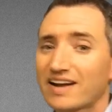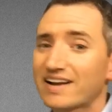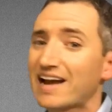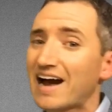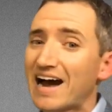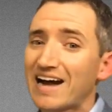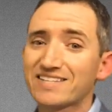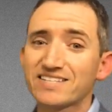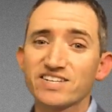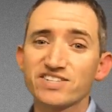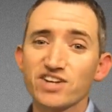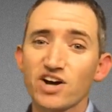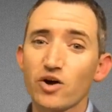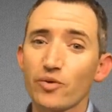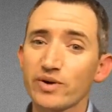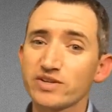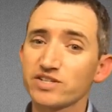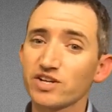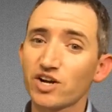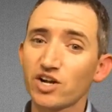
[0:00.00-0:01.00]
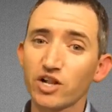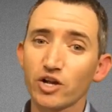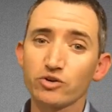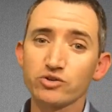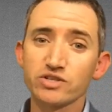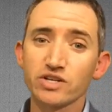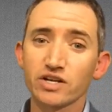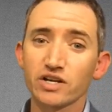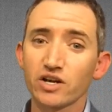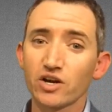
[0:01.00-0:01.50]
Guys, as always, in
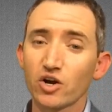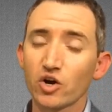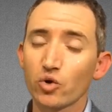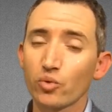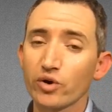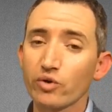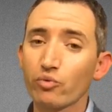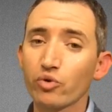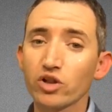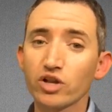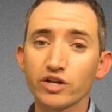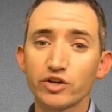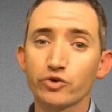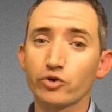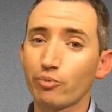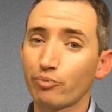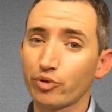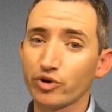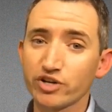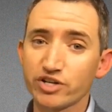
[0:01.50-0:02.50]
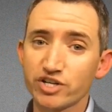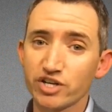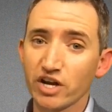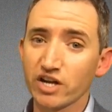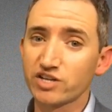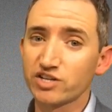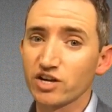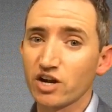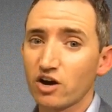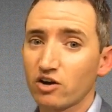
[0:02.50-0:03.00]
closing, we really do
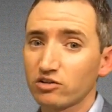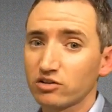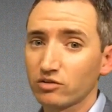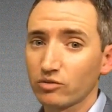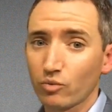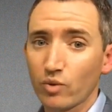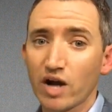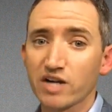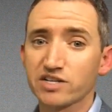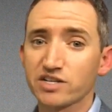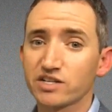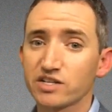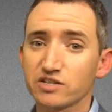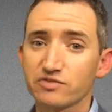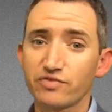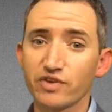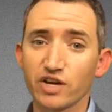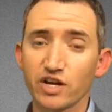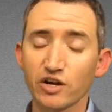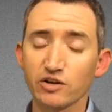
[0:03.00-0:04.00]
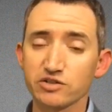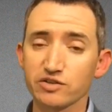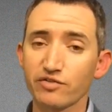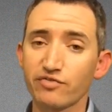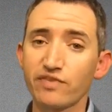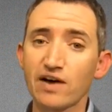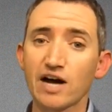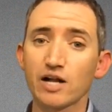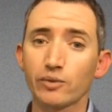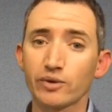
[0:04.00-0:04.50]
appreciate y'all watching these videos
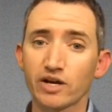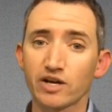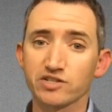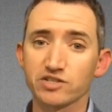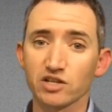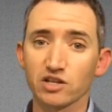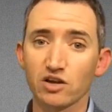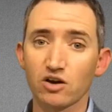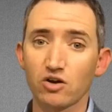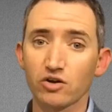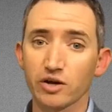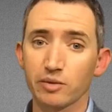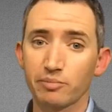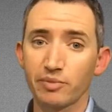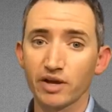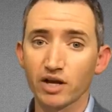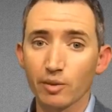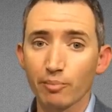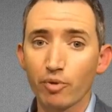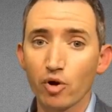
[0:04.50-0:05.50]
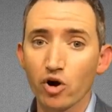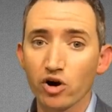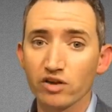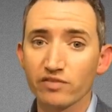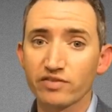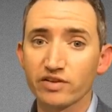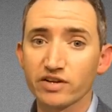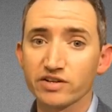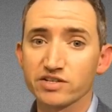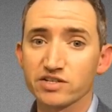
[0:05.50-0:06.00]
and following us along and being a part
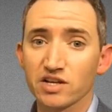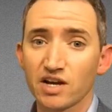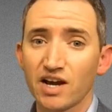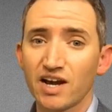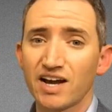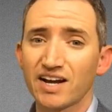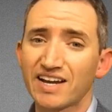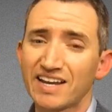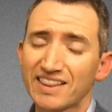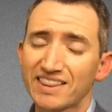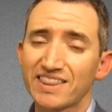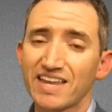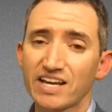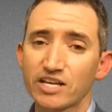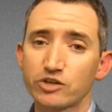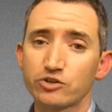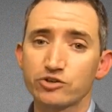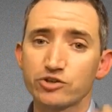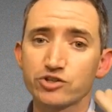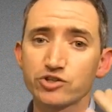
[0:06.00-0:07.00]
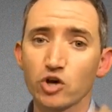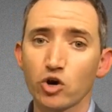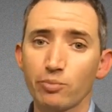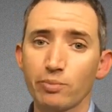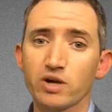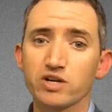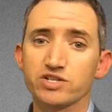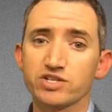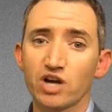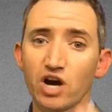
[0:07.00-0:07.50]
of this. Again, thank you so
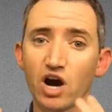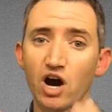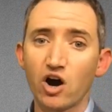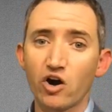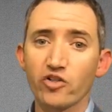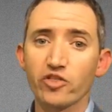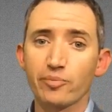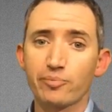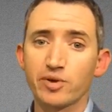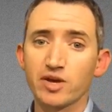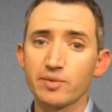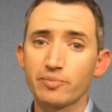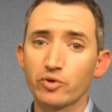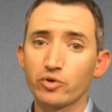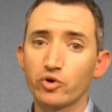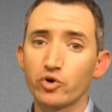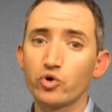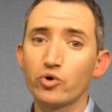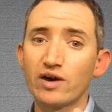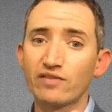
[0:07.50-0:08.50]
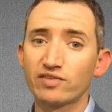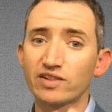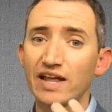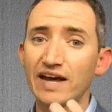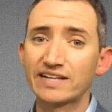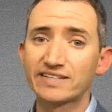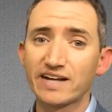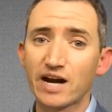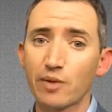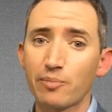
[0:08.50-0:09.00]
much to all the people who have
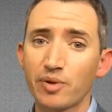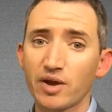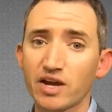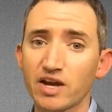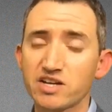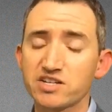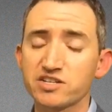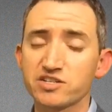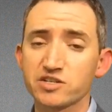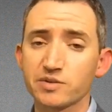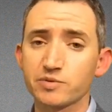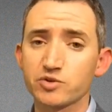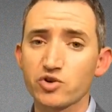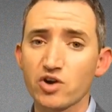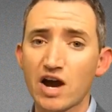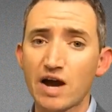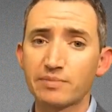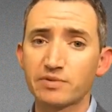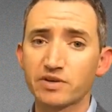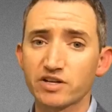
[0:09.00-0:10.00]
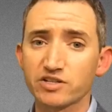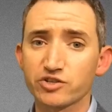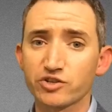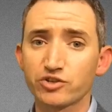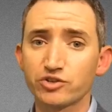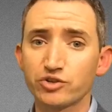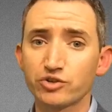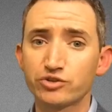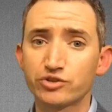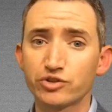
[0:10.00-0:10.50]
liked our page and subscribed to us
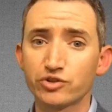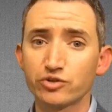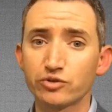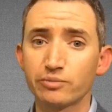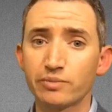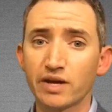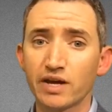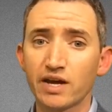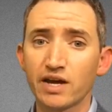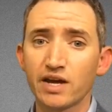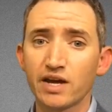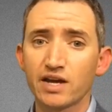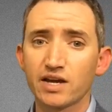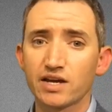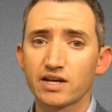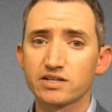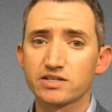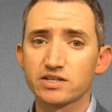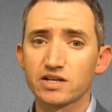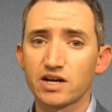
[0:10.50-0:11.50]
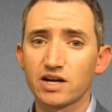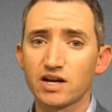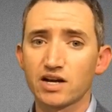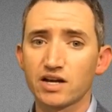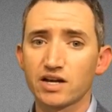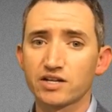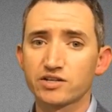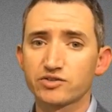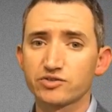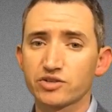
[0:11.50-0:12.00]
on YouTube. It's,
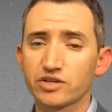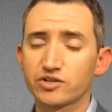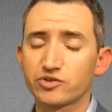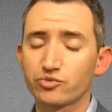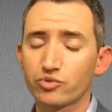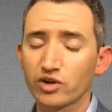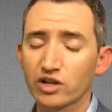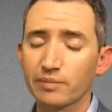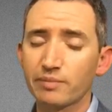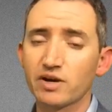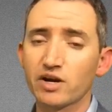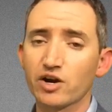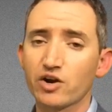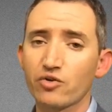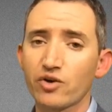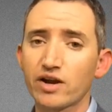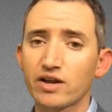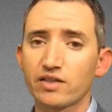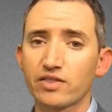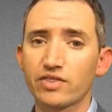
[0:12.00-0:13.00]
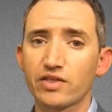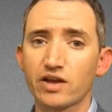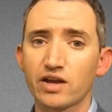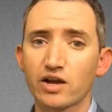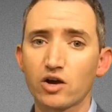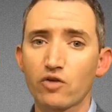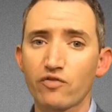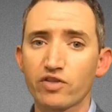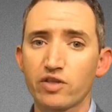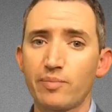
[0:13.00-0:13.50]
uh, it's, it's really been a great
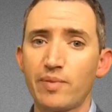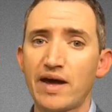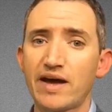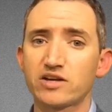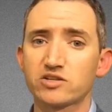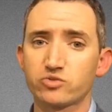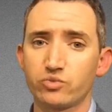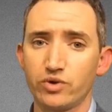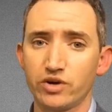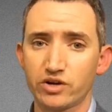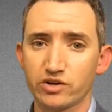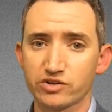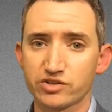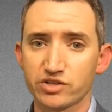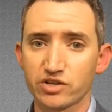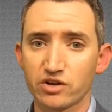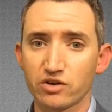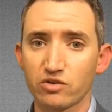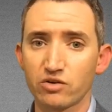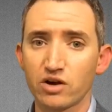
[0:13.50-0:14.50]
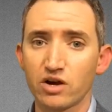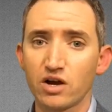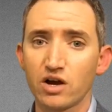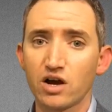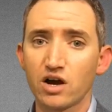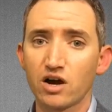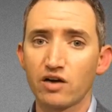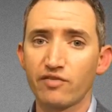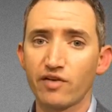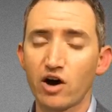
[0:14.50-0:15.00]
thing over the past week or so
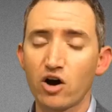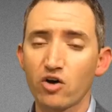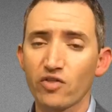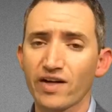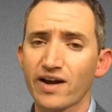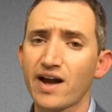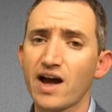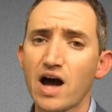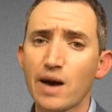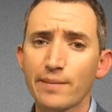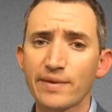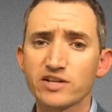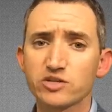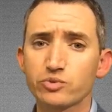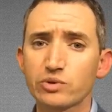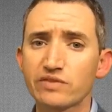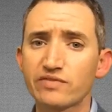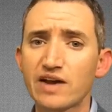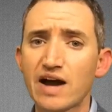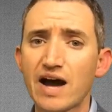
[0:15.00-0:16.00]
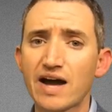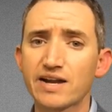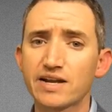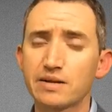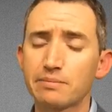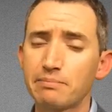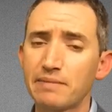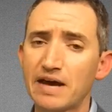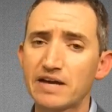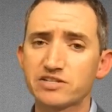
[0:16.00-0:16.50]
of all the comments we've gotten
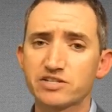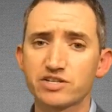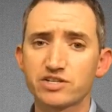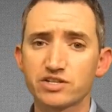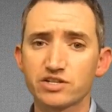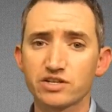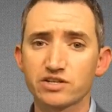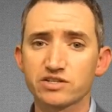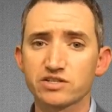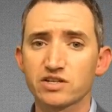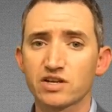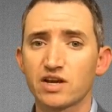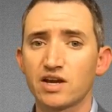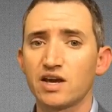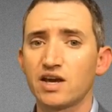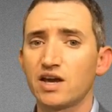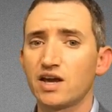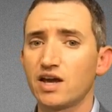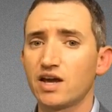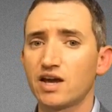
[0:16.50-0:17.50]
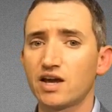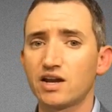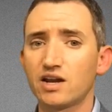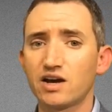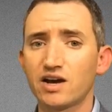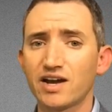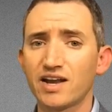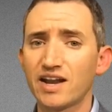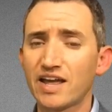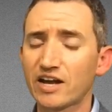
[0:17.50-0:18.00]
and messages and,
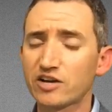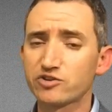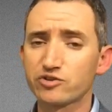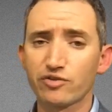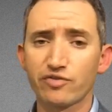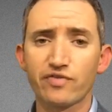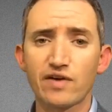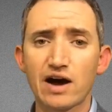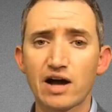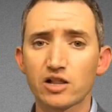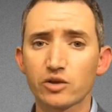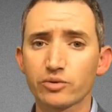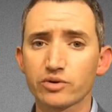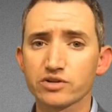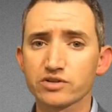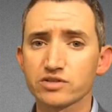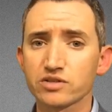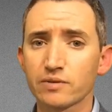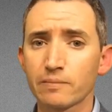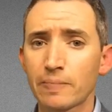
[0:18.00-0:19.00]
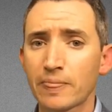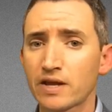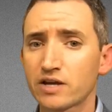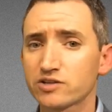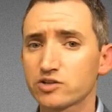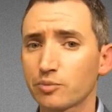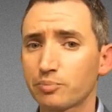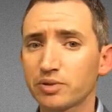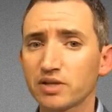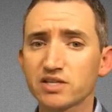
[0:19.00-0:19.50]
uh, and extra followers.
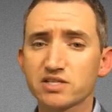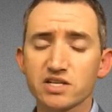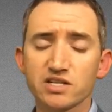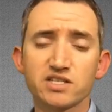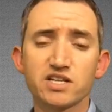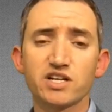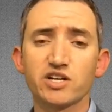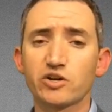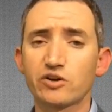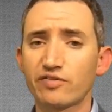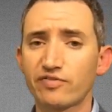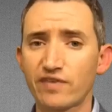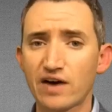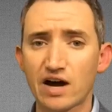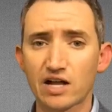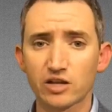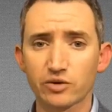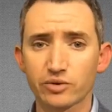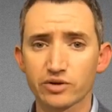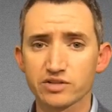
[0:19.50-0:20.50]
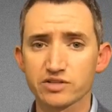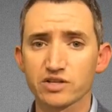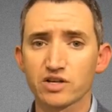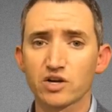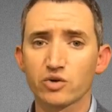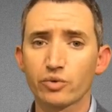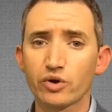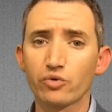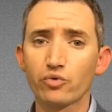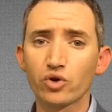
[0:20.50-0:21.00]
So please continue to follow us.
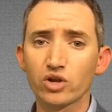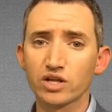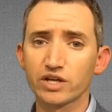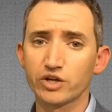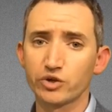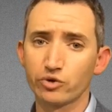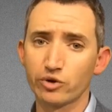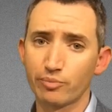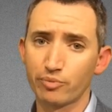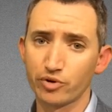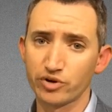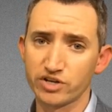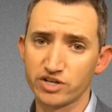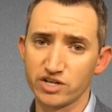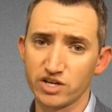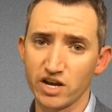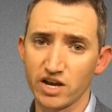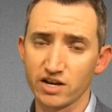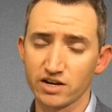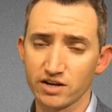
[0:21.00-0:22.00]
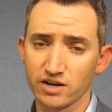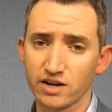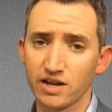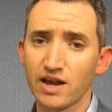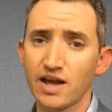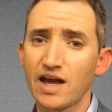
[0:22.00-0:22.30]
We really do appreciate it.